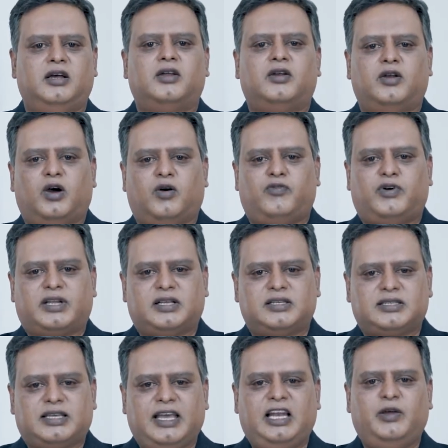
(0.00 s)
Now, for the
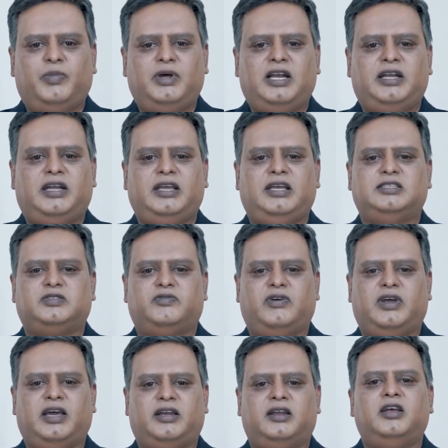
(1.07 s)
scalability is
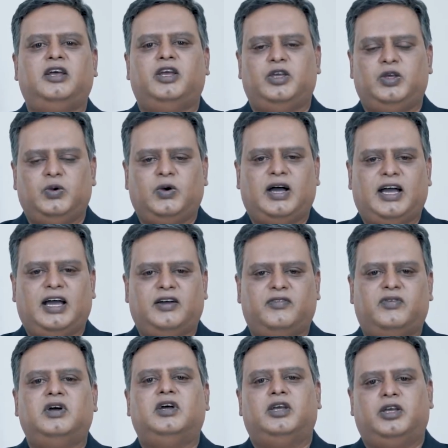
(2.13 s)
where you
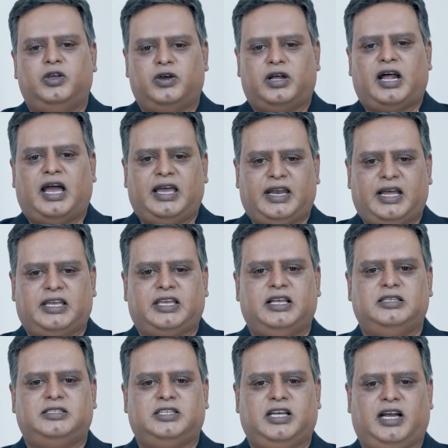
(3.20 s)
have your
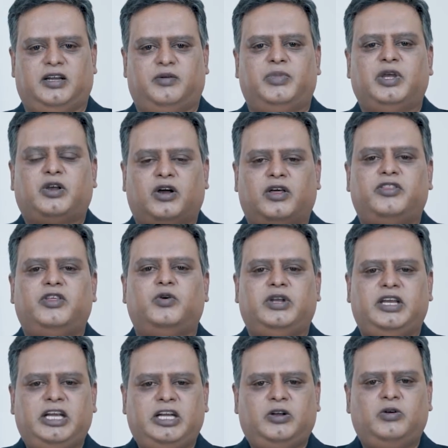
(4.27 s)
hierarchical chart, because you
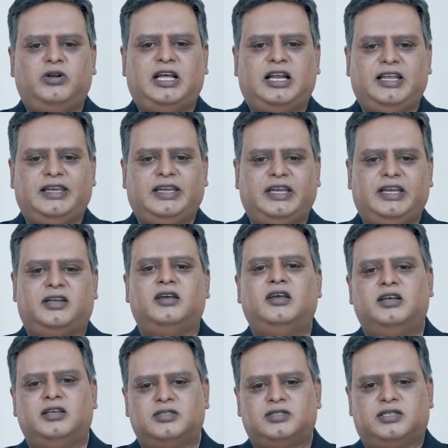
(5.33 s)
need to
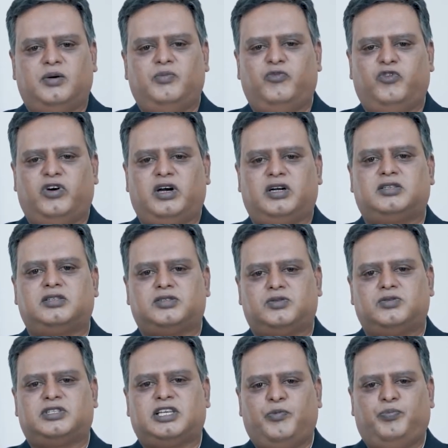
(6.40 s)
delegate some works to
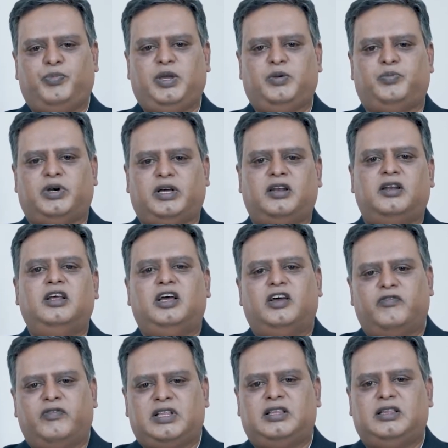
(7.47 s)
some people
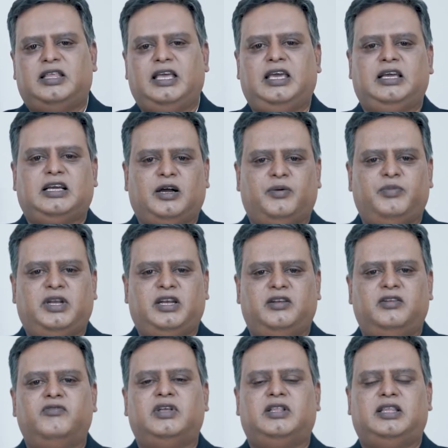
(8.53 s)
with they come
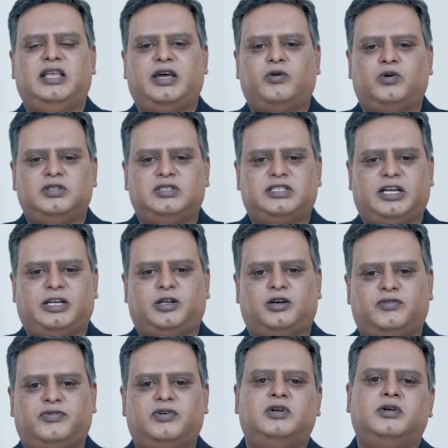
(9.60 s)
in with their own set
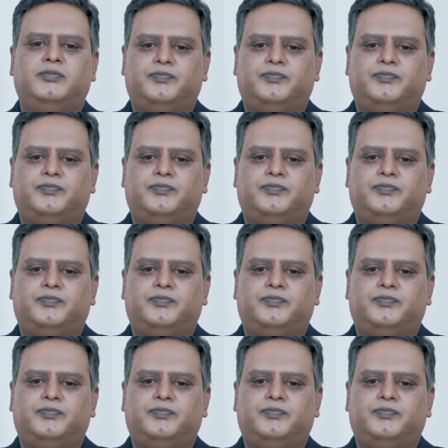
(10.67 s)
of